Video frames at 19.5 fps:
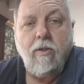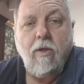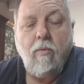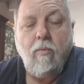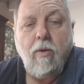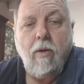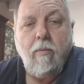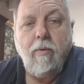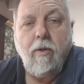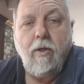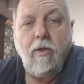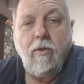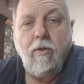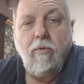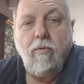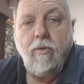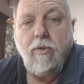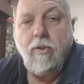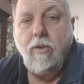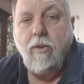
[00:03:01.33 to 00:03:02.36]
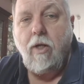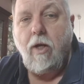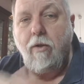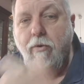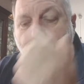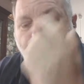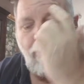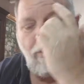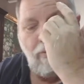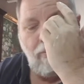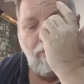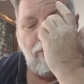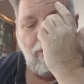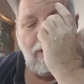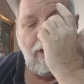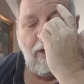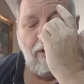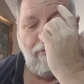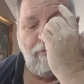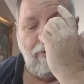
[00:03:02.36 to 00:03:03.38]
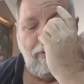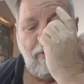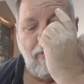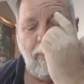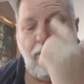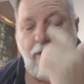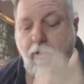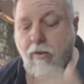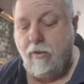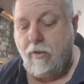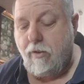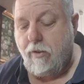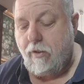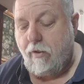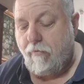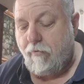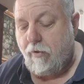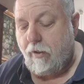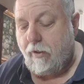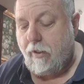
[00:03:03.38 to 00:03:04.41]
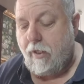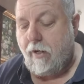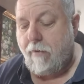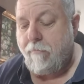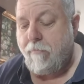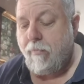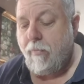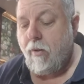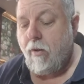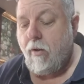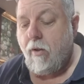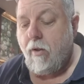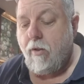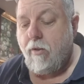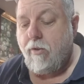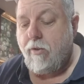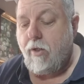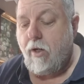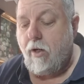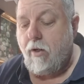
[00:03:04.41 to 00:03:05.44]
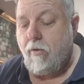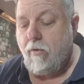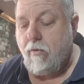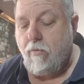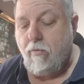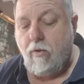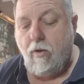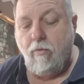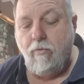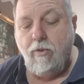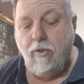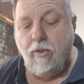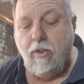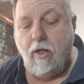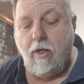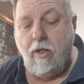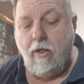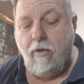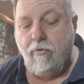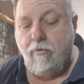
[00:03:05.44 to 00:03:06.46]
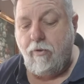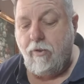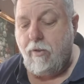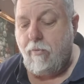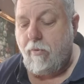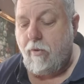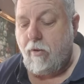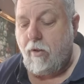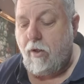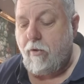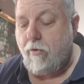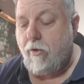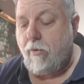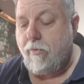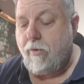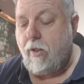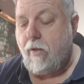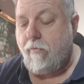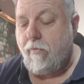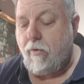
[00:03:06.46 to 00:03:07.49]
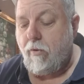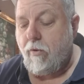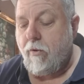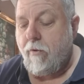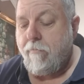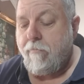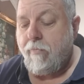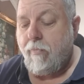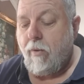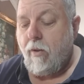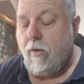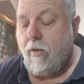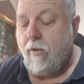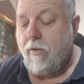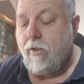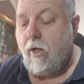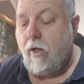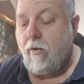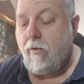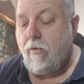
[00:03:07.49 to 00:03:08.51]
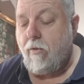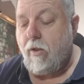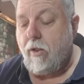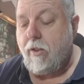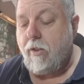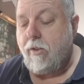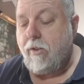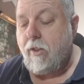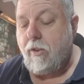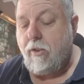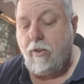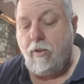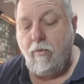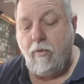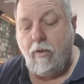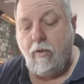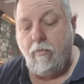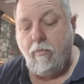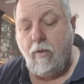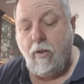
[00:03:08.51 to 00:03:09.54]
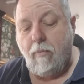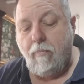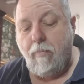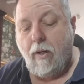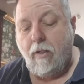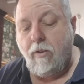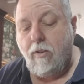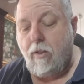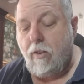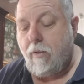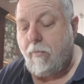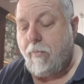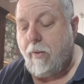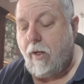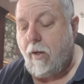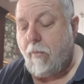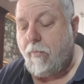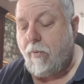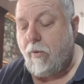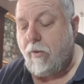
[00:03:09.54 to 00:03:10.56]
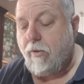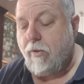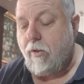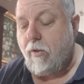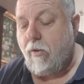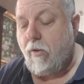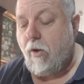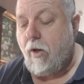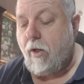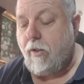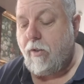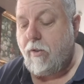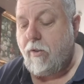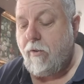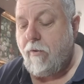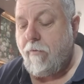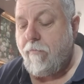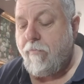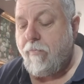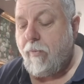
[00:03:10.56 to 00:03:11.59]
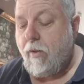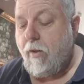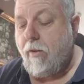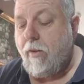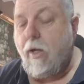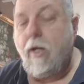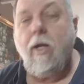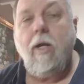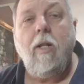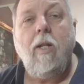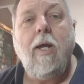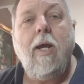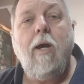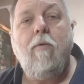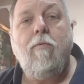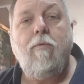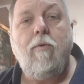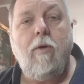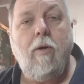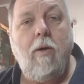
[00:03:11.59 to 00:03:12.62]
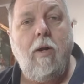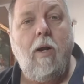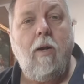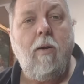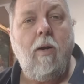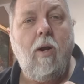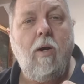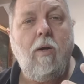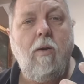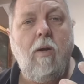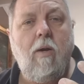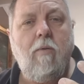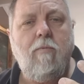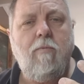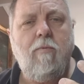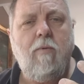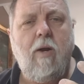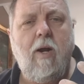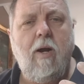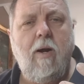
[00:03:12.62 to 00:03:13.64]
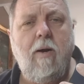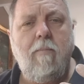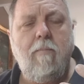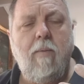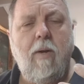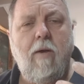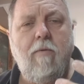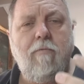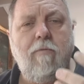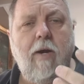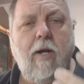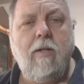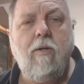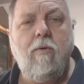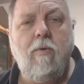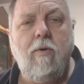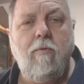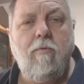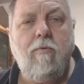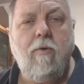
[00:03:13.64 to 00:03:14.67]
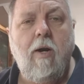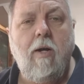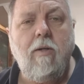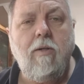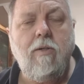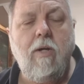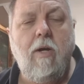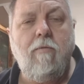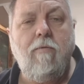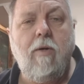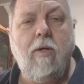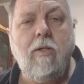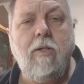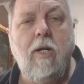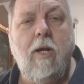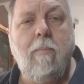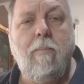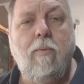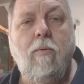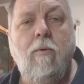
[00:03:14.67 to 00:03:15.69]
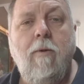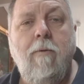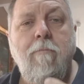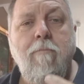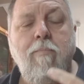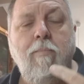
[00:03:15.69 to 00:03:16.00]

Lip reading: So what I'm going to do is just go through and point out a few things and stuff like that. So I'll just go down through some of the load groups and have a look. So like I said to you, in basically power points and lights, they allow for a factor in front. So for example,